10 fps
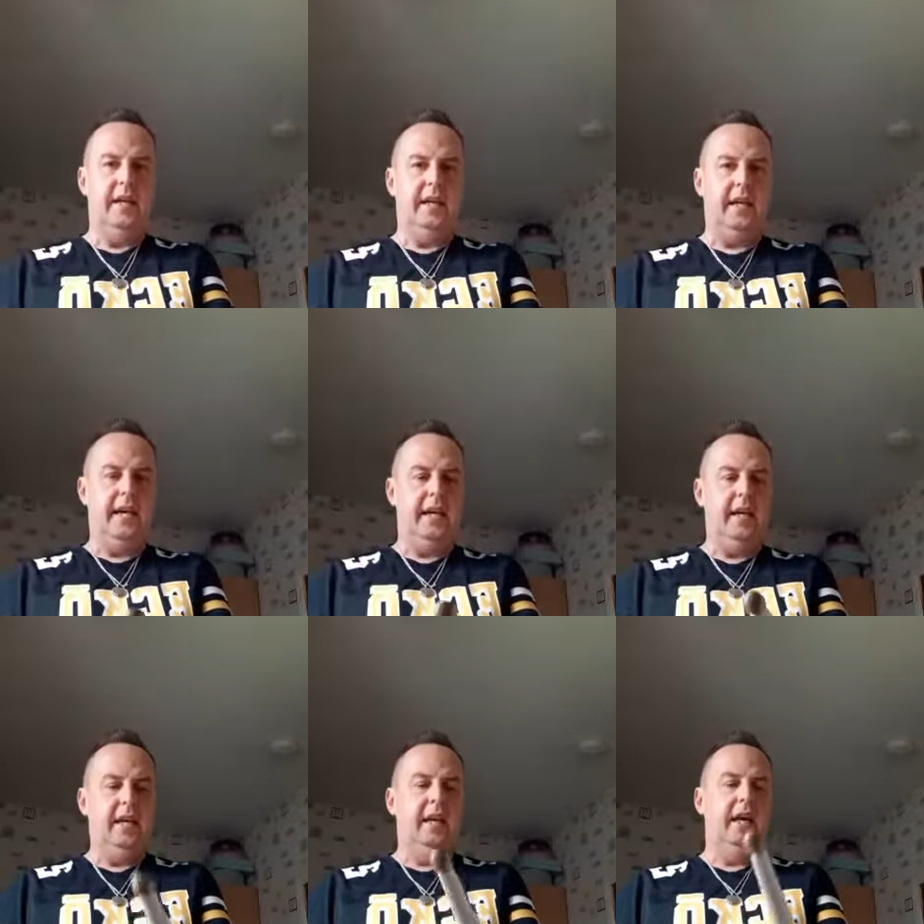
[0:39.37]

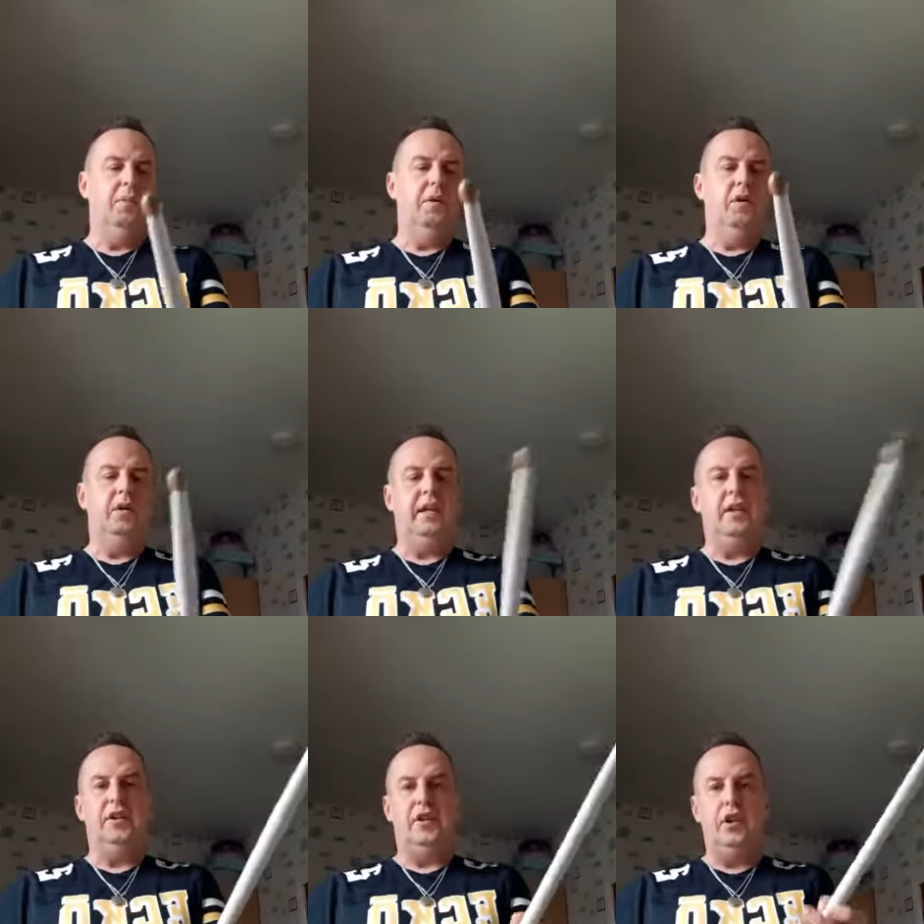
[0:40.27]
Okay. And we're looking
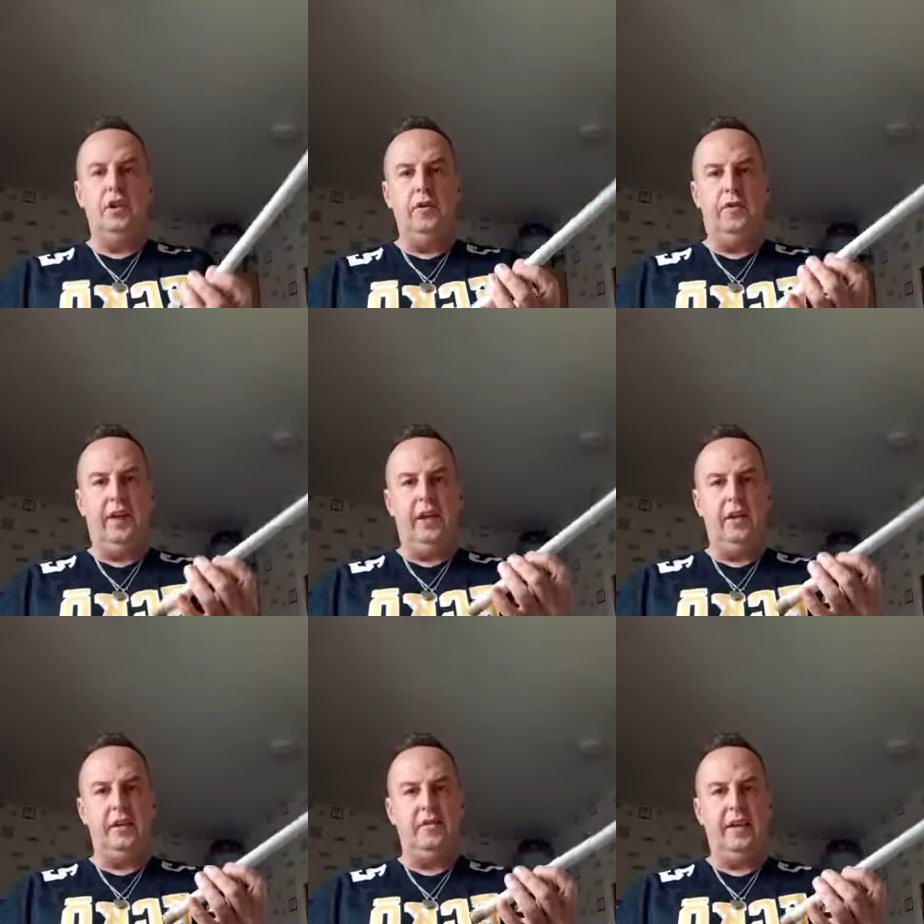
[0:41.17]
at two
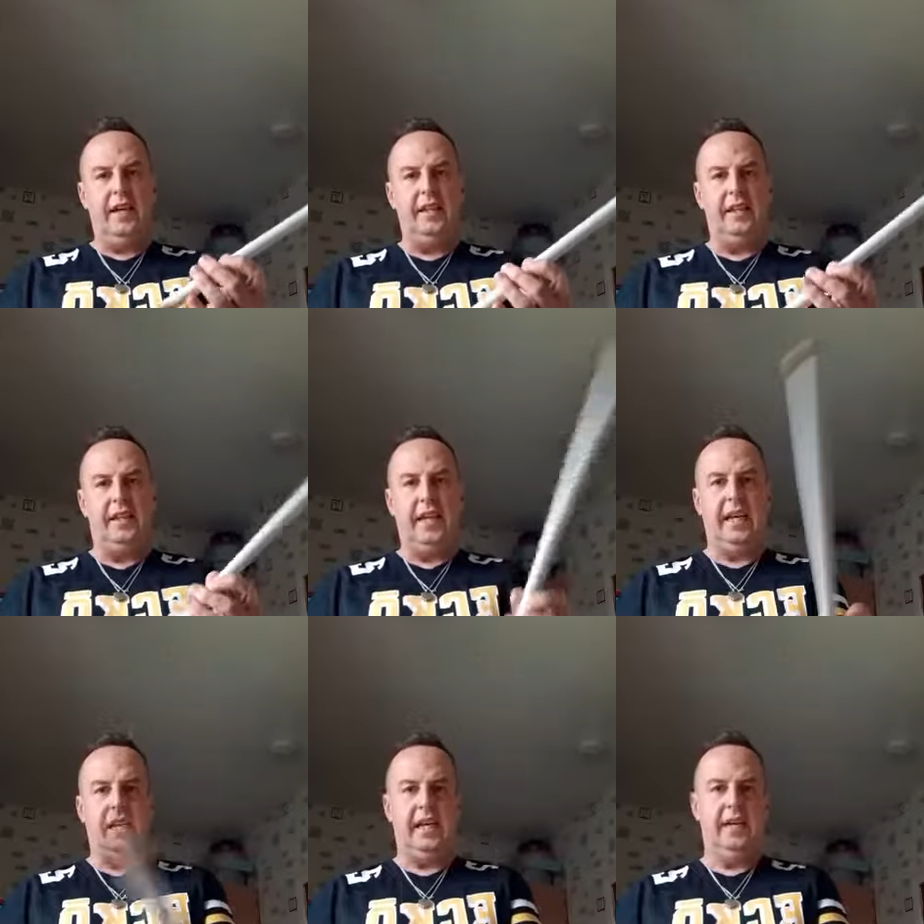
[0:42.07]
fingers around the
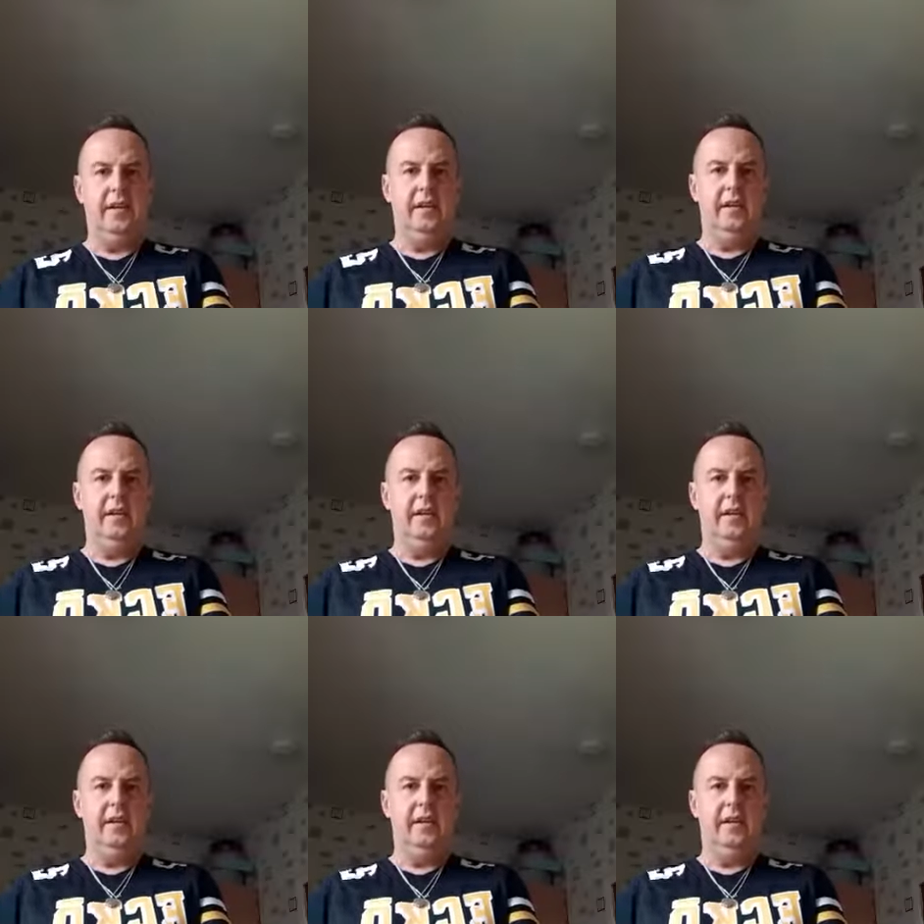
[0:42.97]
stick.